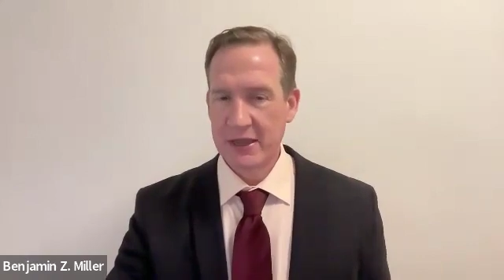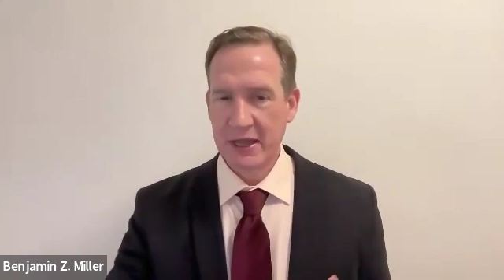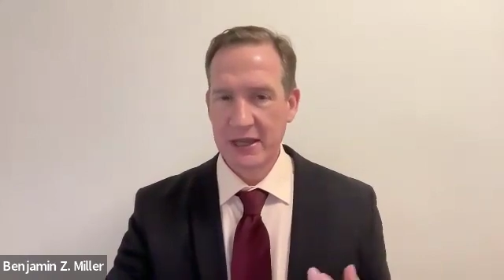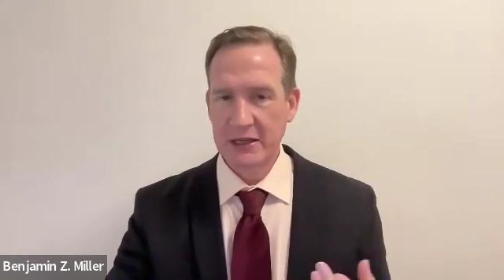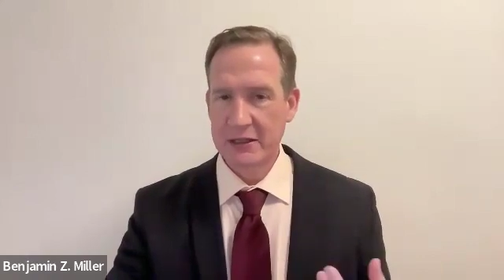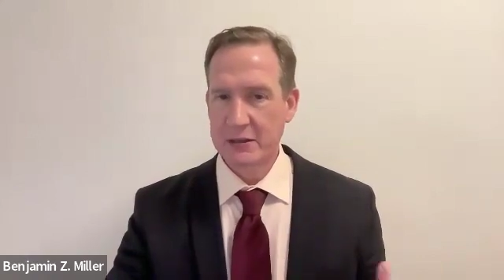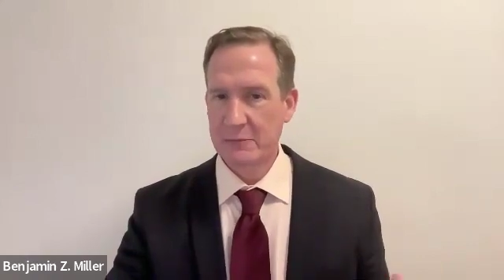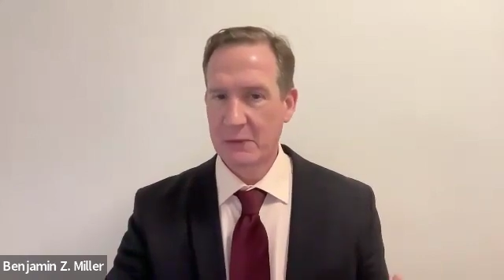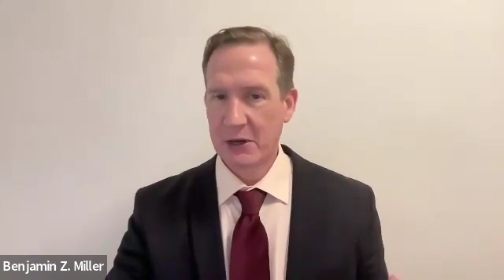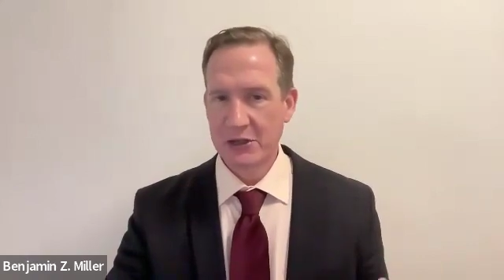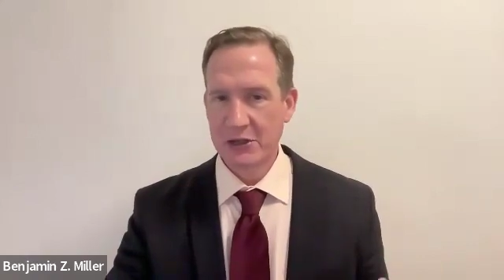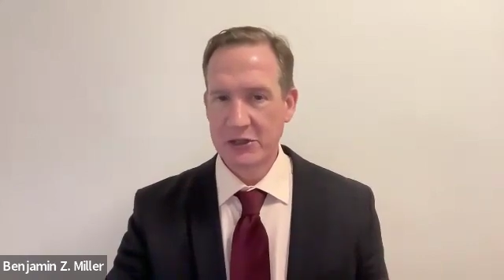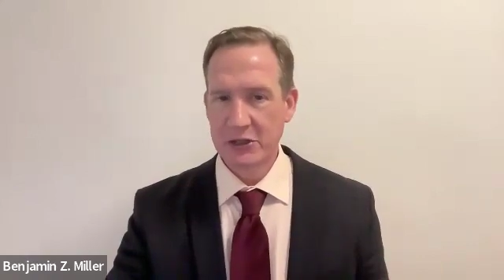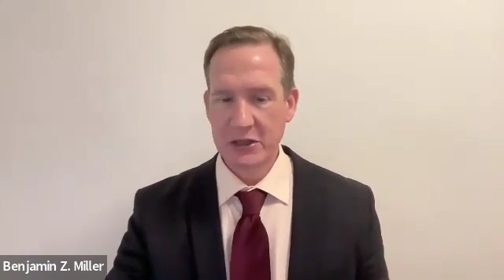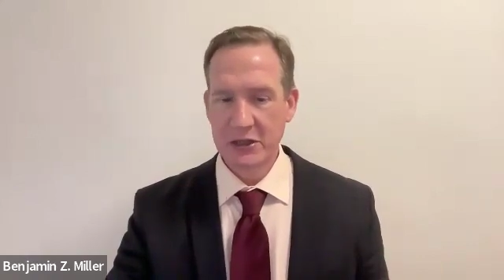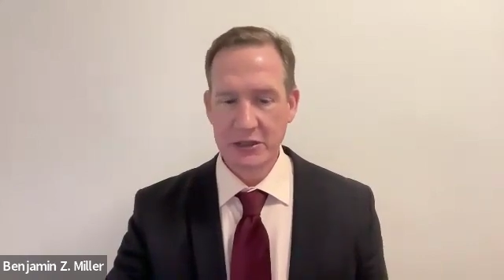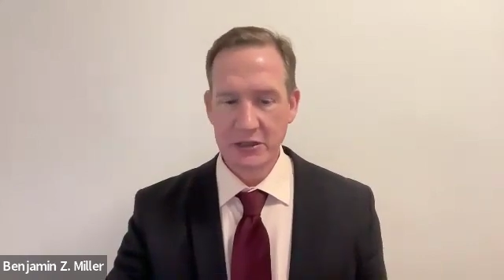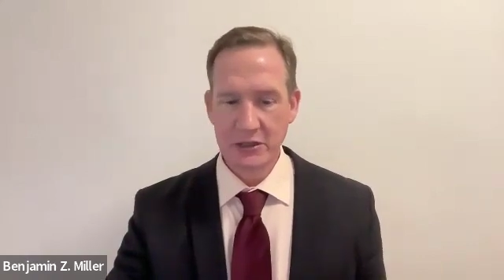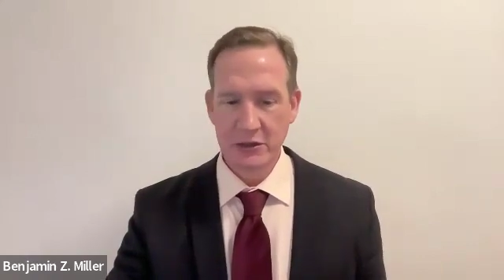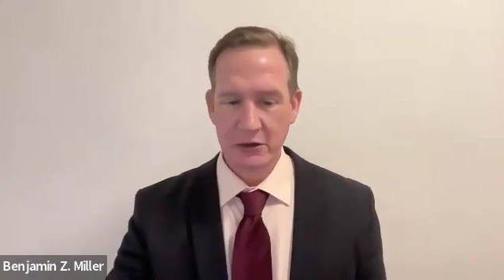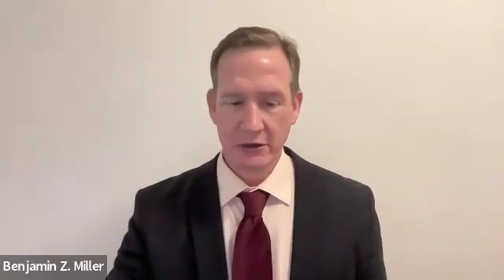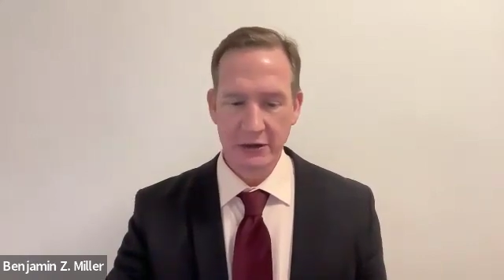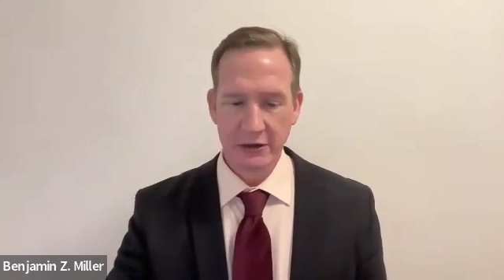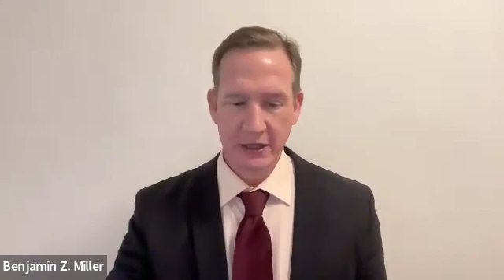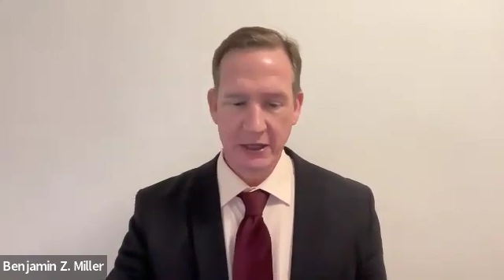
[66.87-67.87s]
that's much
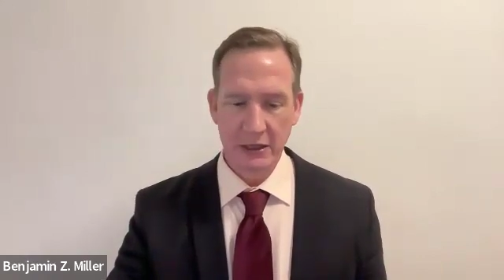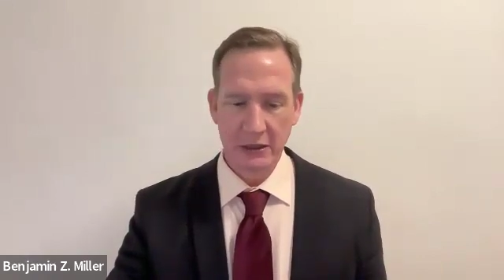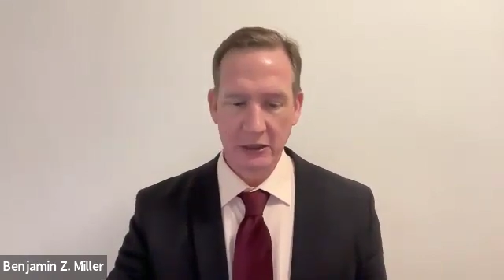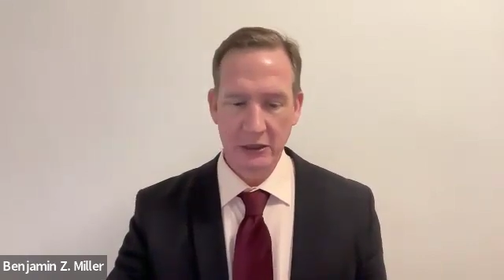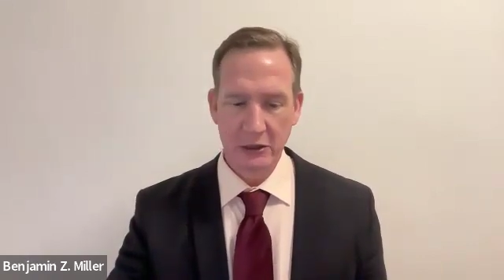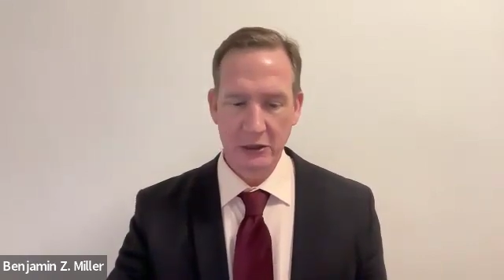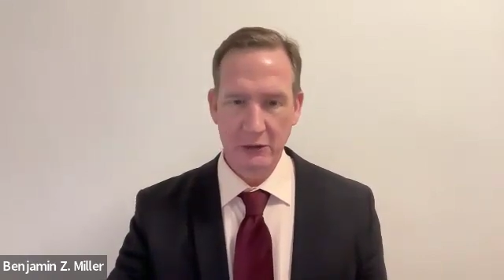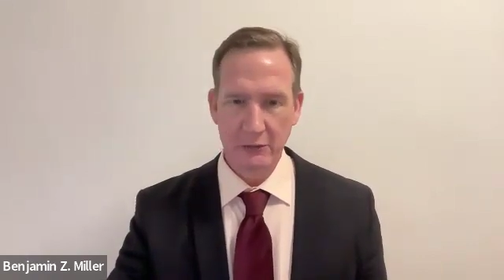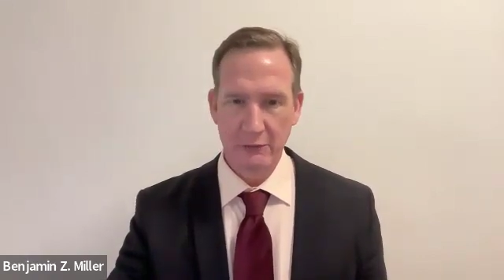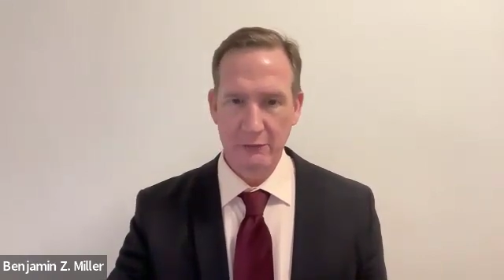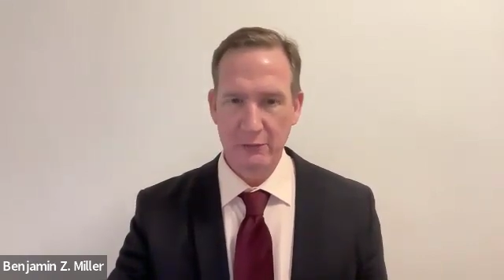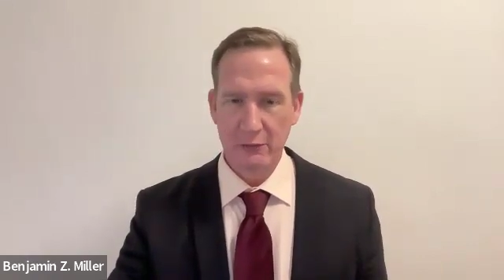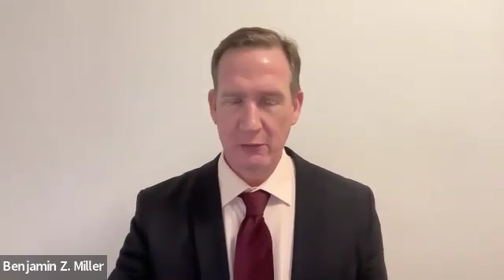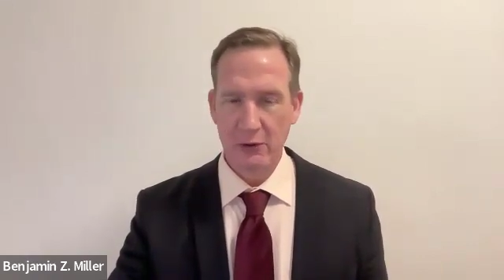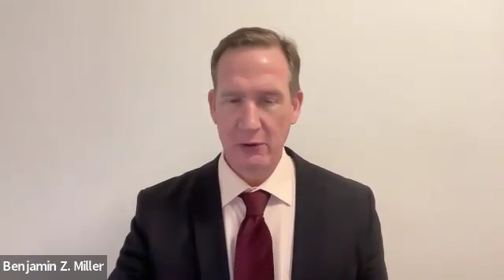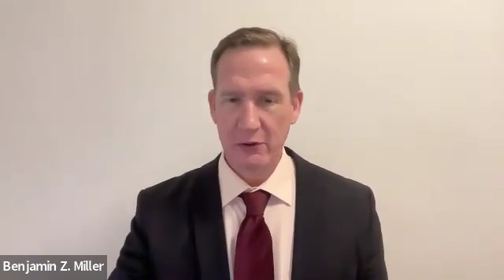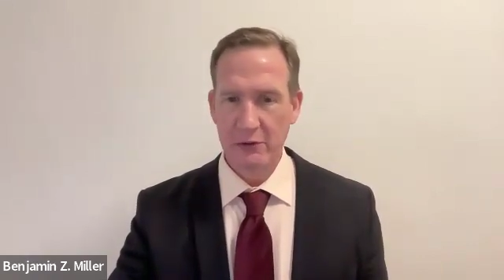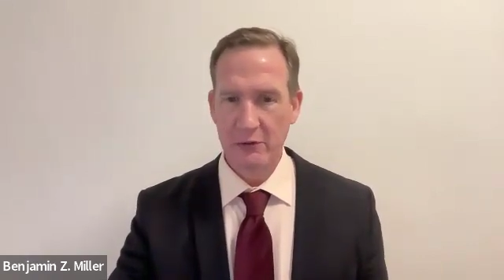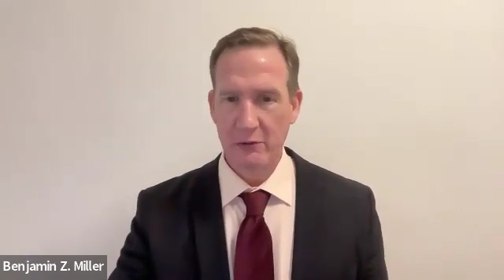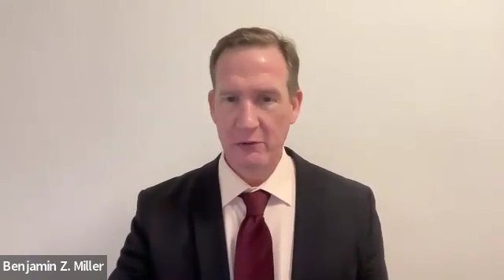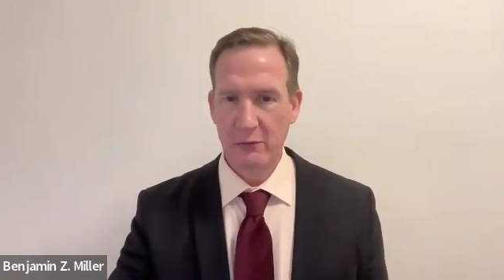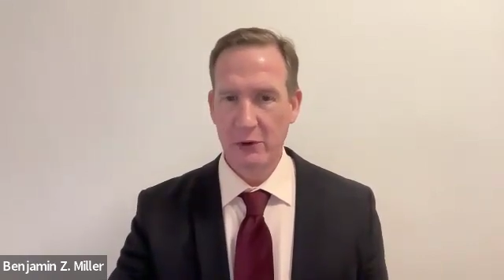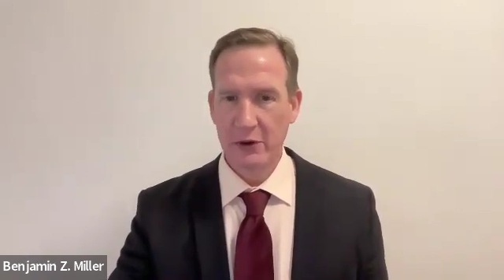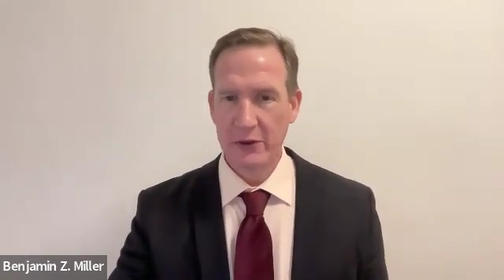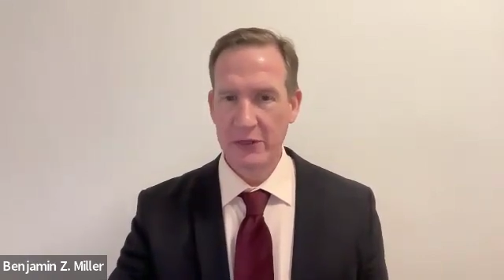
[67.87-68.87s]
easier to get a loan for
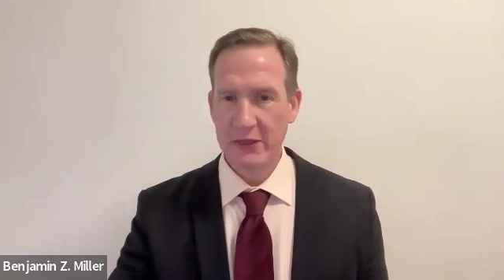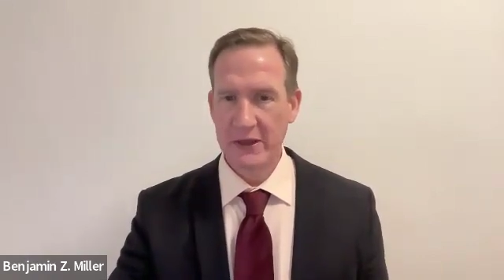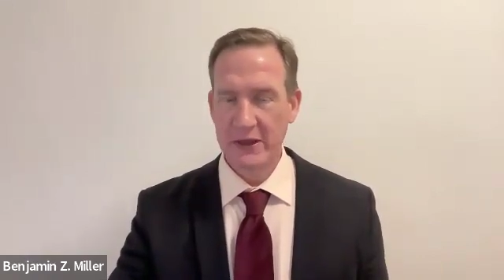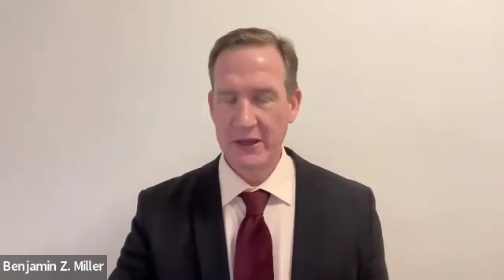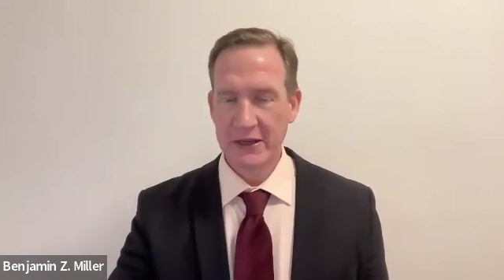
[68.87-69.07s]
than one